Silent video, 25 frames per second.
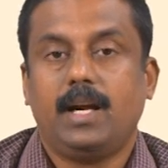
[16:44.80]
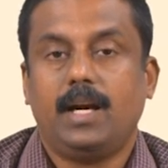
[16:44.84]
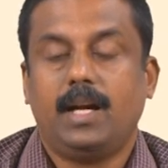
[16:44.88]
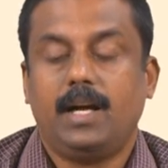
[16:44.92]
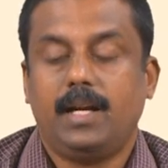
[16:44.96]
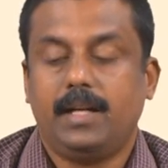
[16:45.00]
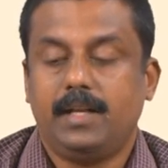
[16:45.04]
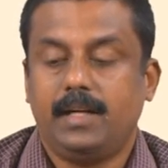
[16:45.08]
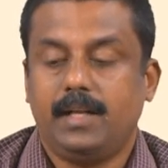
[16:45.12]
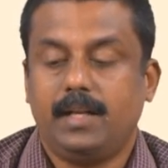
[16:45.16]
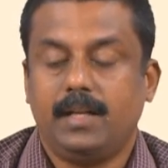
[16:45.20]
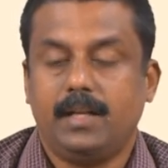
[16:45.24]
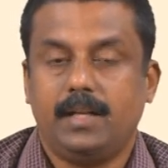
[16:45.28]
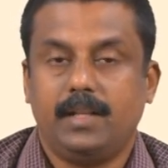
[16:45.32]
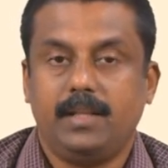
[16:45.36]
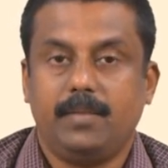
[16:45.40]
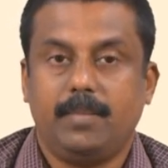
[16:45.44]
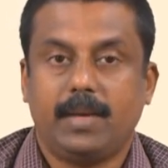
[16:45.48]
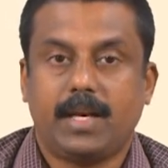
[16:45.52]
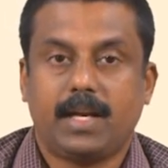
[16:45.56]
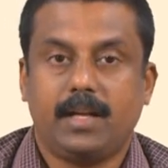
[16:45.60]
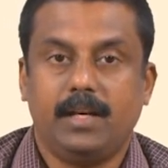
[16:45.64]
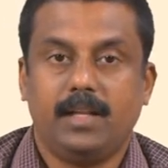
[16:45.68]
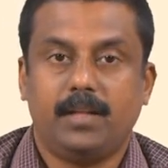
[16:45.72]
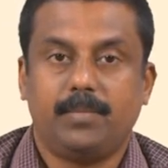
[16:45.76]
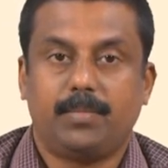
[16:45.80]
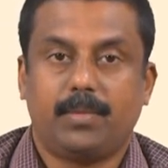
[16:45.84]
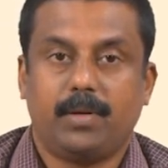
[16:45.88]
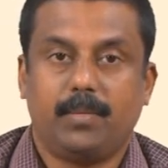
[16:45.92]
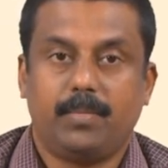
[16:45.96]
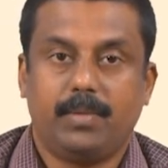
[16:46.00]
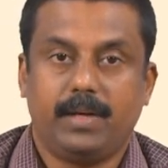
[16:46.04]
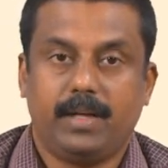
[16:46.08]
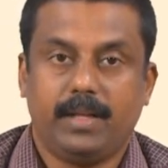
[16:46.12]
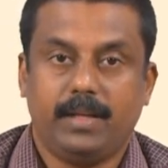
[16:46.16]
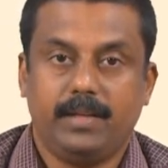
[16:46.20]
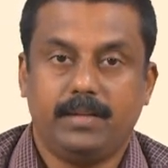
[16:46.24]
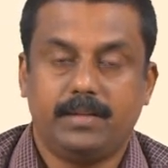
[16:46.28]
and uh, the mechanical
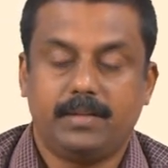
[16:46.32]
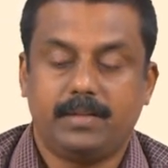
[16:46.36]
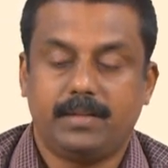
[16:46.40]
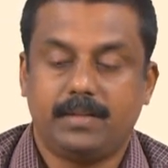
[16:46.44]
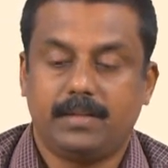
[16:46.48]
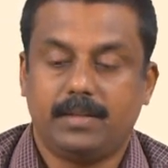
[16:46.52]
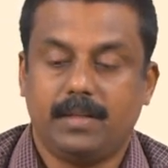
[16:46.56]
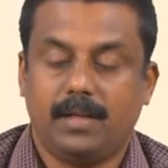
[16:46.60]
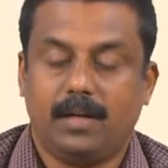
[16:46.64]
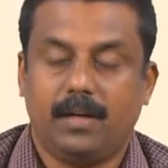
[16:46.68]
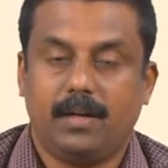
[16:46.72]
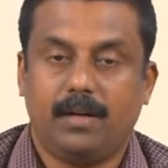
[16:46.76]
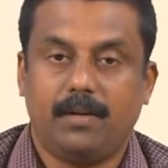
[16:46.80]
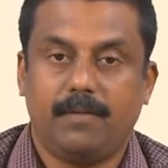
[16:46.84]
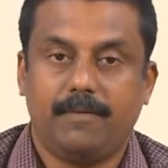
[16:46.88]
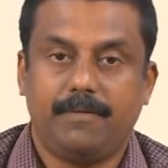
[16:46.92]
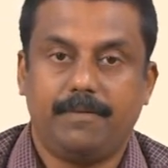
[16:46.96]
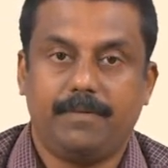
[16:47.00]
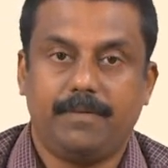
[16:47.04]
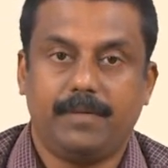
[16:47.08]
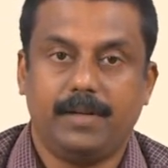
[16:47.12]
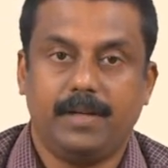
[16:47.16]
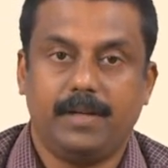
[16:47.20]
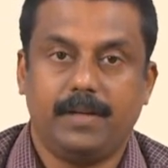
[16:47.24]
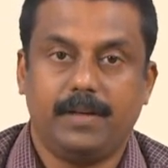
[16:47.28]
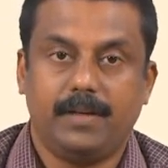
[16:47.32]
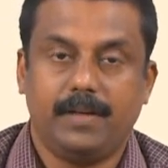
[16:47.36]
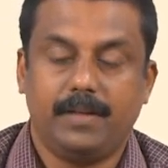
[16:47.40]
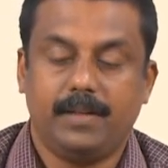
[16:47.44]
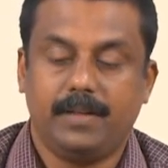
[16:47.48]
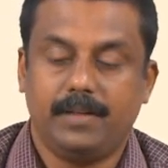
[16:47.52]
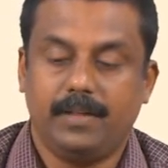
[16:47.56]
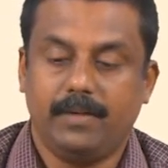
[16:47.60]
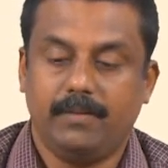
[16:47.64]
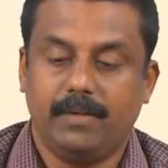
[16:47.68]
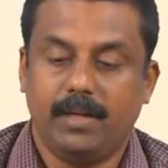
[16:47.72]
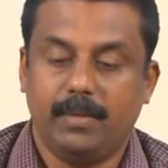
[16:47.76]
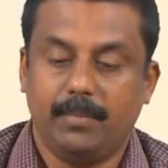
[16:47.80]
properties of uh,
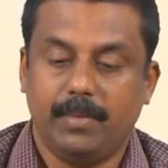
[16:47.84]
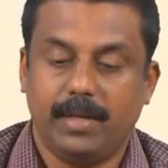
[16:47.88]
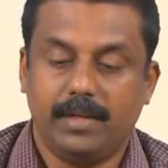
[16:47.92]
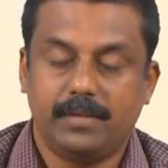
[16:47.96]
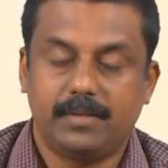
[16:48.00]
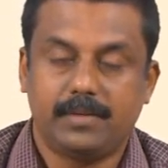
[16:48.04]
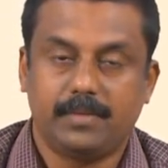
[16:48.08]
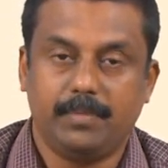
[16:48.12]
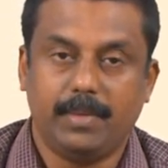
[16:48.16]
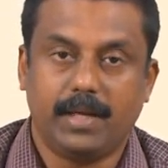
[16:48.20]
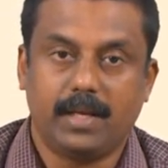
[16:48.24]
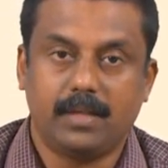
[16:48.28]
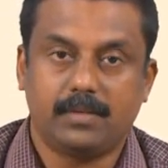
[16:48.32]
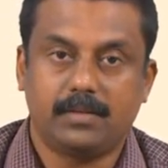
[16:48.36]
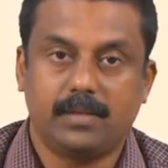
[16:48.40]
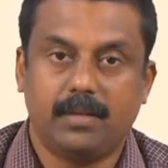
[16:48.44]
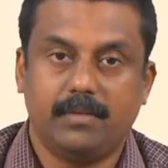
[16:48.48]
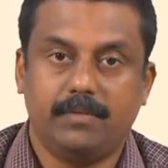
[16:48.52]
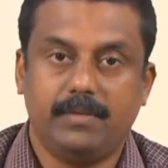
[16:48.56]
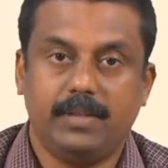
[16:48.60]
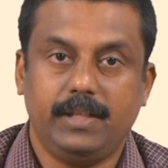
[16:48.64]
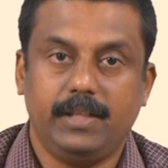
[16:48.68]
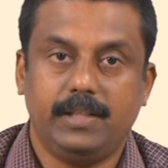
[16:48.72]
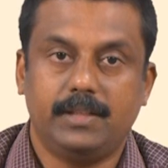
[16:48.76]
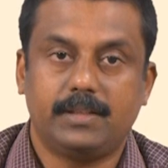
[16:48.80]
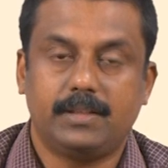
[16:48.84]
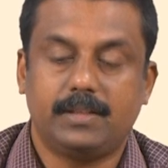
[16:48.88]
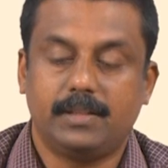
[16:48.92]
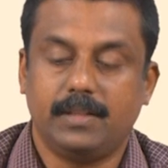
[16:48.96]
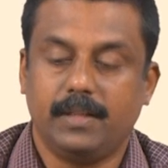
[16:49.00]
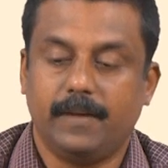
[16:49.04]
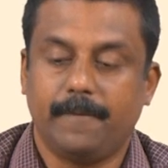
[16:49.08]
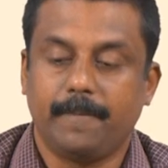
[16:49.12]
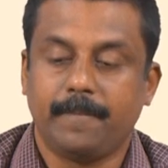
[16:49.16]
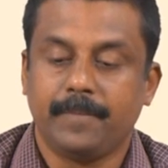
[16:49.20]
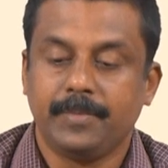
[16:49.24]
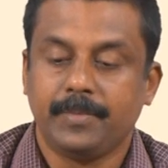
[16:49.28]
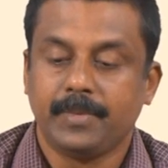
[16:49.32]
the weldments because of these
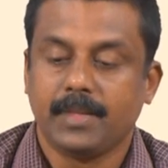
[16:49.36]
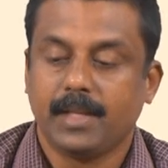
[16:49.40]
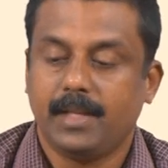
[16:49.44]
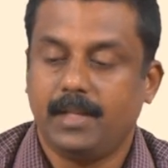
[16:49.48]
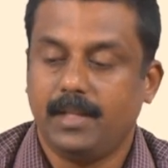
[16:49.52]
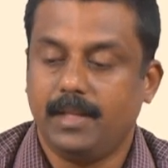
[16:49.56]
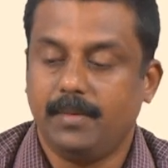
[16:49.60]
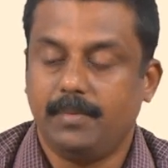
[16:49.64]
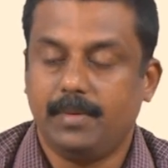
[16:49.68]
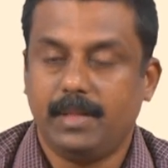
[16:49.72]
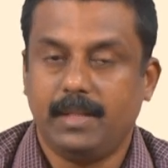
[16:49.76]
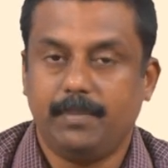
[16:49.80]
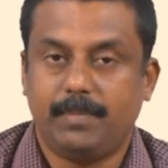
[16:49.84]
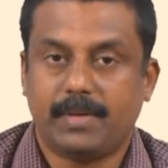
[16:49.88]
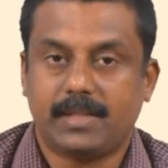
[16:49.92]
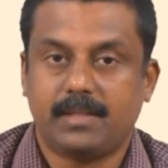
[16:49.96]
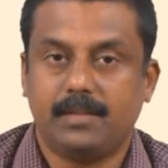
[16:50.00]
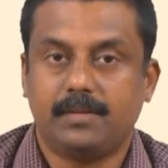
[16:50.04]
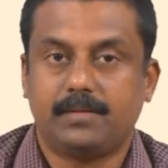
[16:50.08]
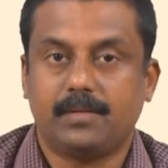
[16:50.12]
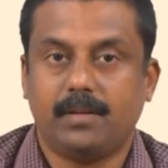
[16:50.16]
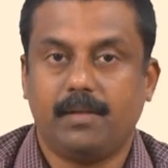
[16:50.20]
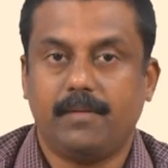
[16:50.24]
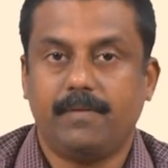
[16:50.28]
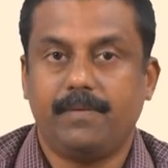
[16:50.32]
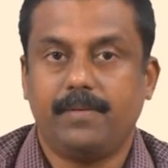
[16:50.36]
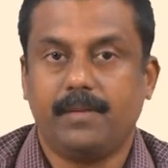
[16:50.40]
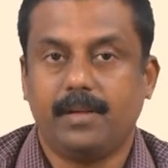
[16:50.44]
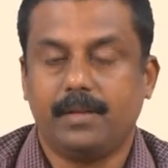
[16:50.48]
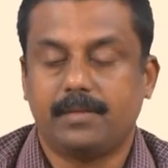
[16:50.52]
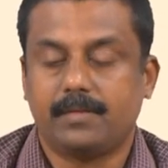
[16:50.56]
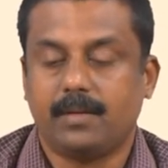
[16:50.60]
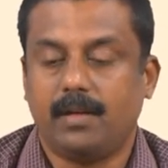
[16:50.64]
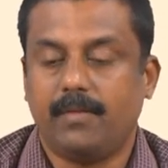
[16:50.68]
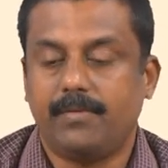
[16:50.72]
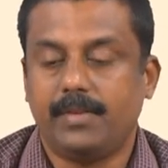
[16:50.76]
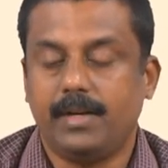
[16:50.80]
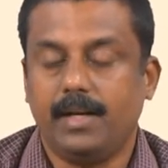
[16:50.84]
uh, the presence of
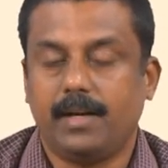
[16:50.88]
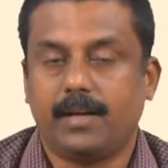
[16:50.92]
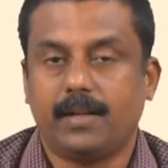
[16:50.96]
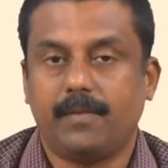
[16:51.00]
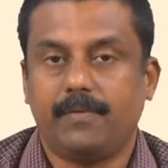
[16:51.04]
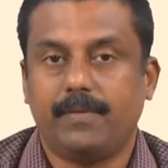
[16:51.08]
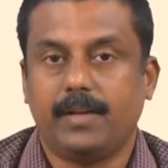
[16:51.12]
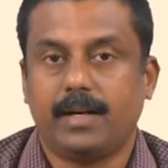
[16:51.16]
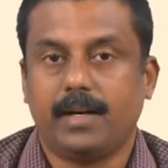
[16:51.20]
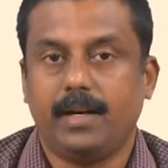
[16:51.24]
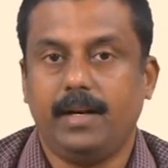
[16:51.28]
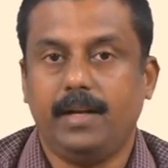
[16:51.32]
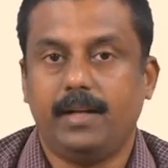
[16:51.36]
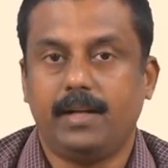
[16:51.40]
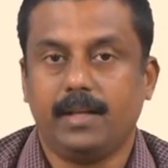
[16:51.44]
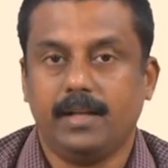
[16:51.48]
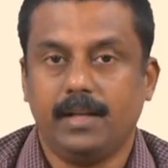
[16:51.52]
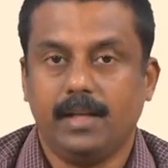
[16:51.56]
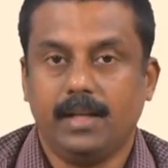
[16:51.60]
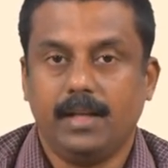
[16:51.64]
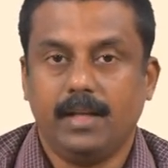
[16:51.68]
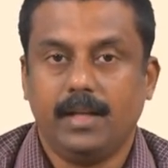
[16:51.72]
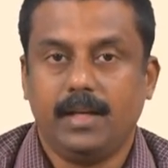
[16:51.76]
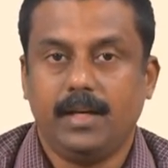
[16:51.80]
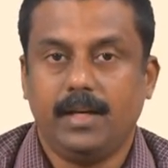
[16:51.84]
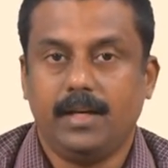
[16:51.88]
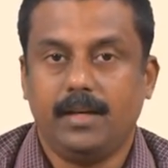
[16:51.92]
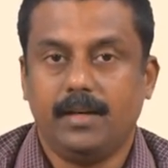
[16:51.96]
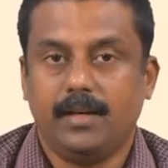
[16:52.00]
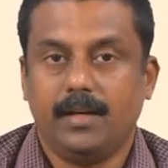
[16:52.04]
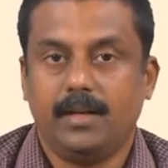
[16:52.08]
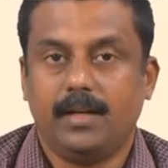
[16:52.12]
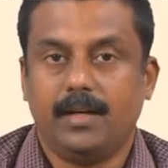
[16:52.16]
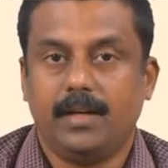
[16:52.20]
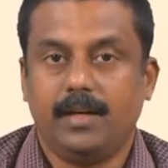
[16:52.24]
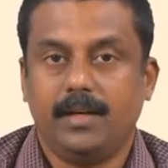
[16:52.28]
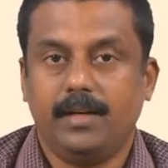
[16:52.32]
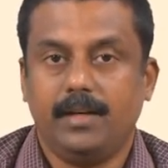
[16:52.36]
soft delta ferrite in,
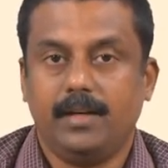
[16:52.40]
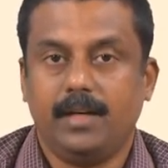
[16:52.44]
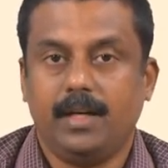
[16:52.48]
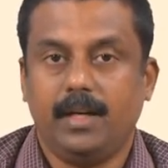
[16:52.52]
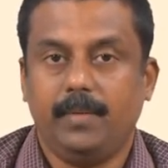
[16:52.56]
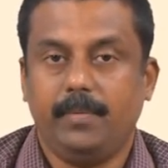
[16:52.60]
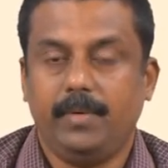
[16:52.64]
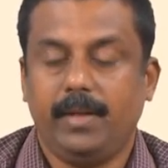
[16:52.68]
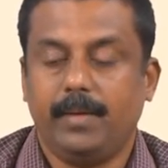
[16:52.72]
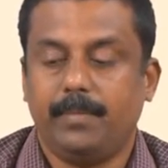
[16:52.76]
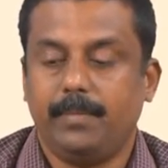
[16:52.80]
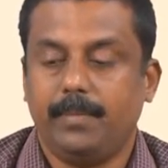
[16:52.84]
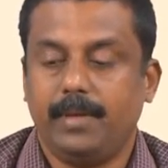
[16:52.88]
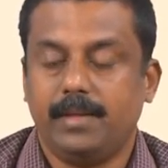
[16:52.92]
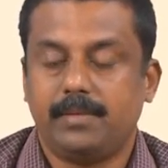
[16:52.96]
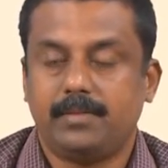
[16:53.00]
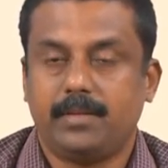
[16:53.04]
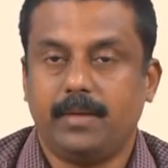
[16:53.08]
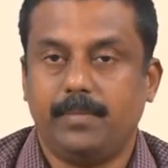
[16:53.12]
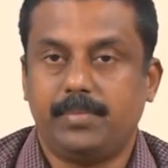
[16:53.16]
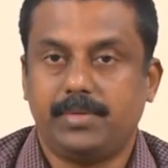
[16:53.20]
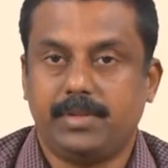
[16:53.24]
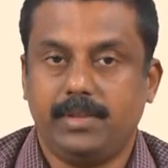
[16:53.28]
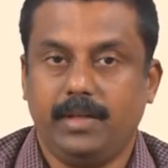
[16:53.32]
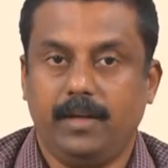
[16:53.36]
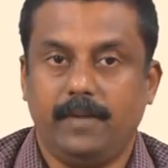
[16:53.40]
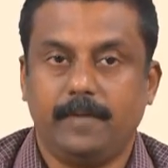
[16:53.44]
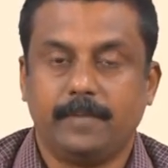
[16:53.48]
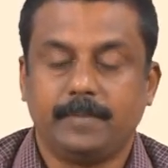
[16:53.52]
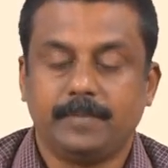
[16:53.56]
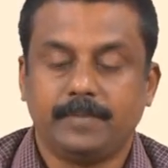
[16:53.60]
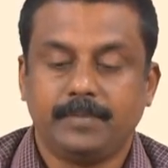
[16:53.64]
in aluminum based TRIP steel.